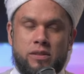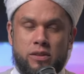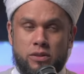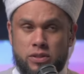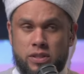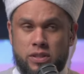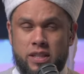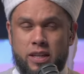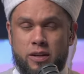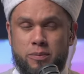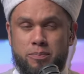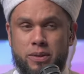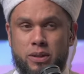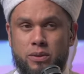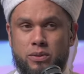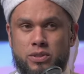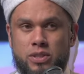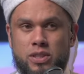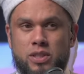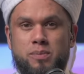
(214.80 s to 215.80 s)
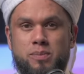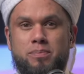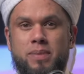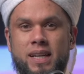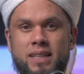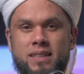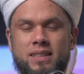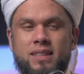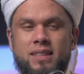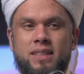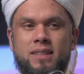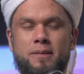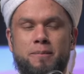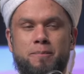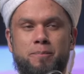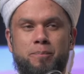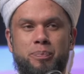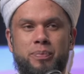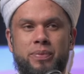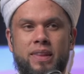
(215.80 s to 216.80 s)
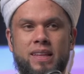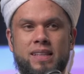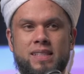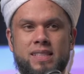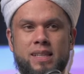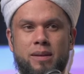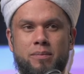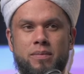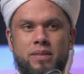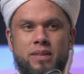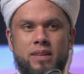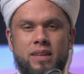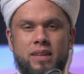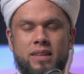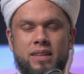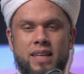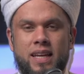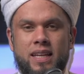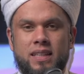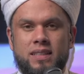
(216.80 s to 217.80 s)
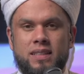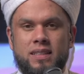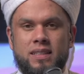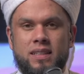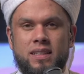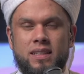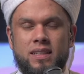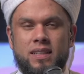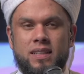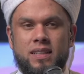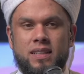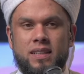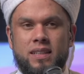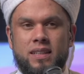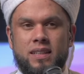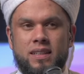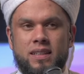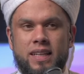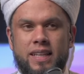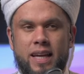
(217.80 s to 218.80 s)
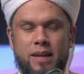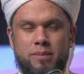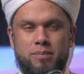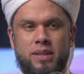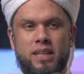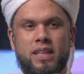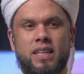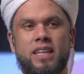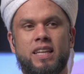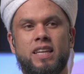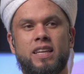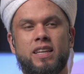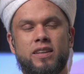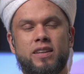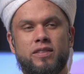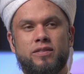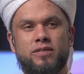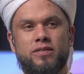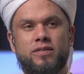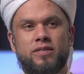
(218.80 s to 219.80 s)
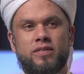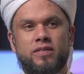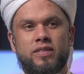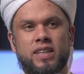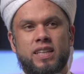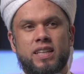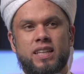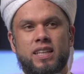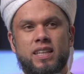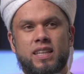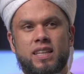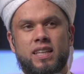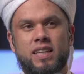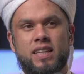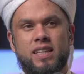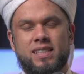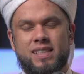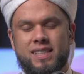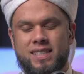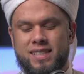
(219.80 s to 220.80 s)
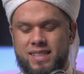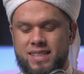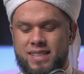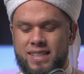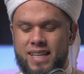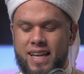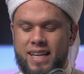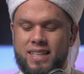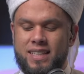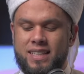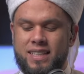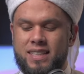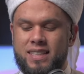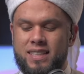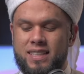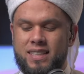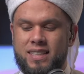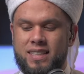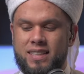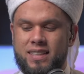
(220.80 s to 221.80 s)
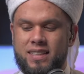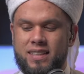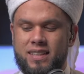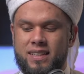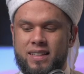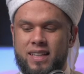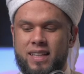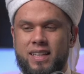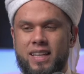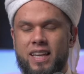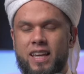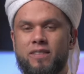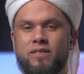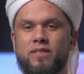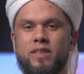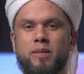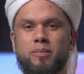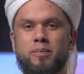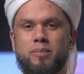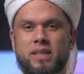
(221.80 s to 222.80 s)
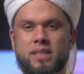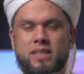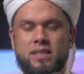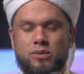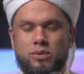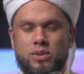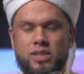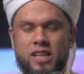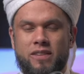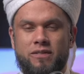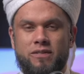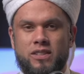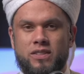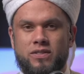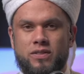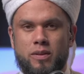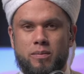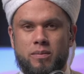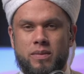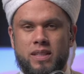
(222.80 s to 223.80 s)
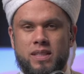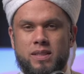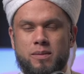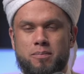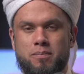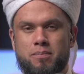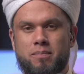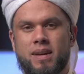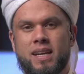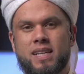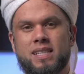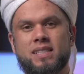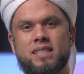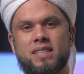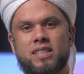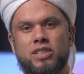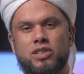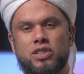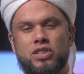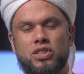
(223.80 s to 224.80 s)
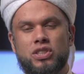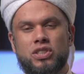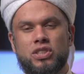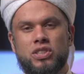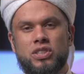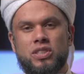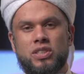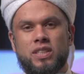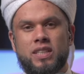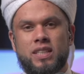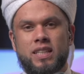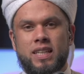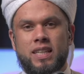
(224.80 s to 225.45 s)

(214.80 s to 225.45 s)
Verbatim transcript: So those are the approaches, but there's something that, uh, that I believe is a standard that every person who suffers from this must reach,